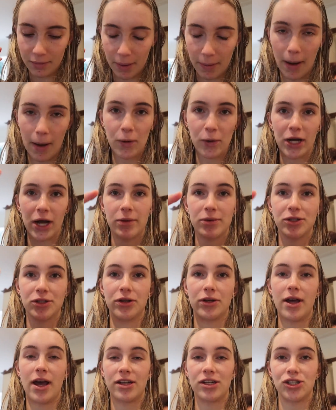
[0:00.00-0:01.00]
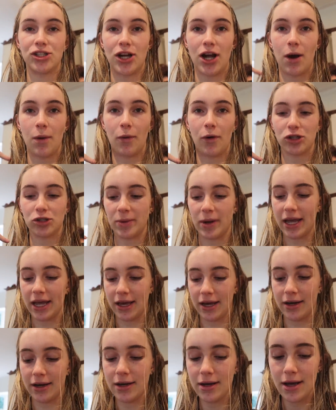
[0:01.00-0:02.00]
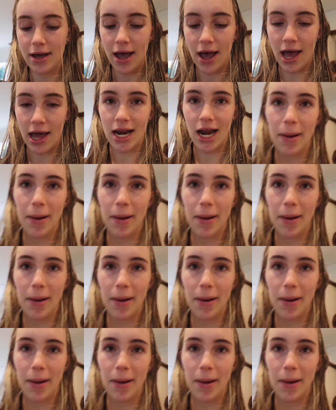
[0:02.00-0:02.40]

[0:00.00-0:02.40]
but my workout was good. Had a shower, washed my hair, and